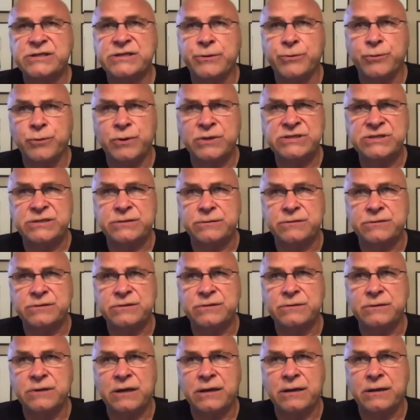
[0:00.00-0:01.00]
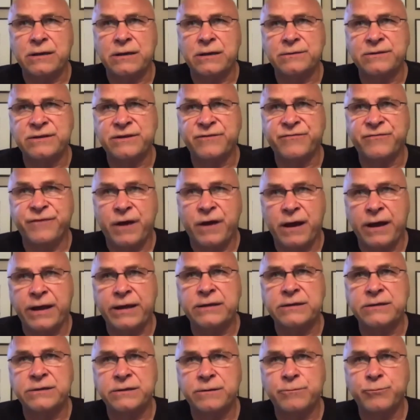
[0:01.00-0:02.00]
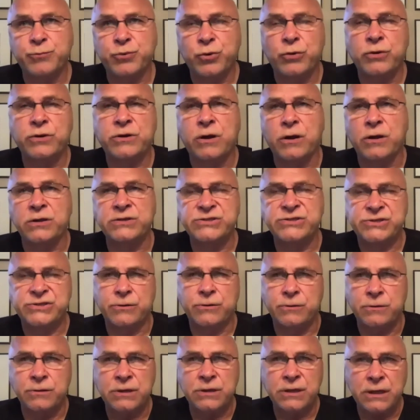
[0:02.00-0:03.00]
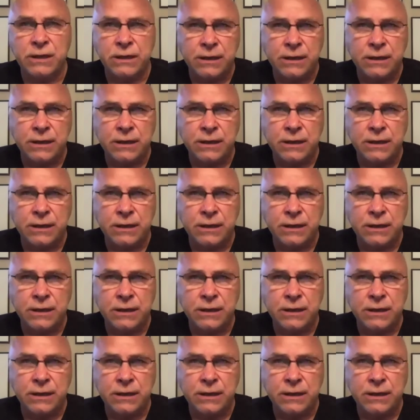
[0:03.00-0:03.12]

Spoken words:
There wasn't defined protocols. So